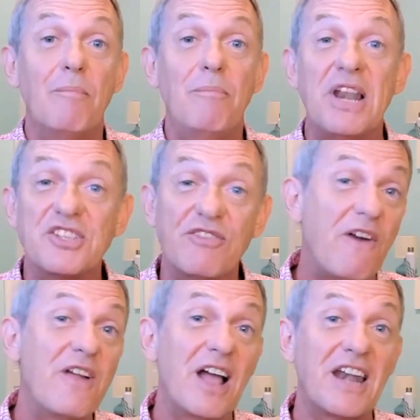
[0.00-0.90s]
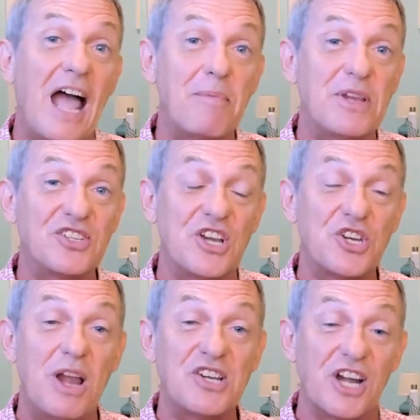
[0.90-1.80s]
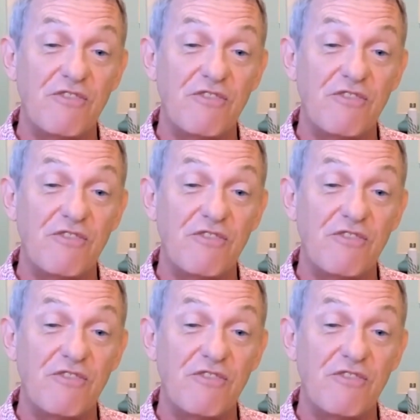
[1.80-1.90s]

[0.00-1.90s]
But it's a very unhappy situation.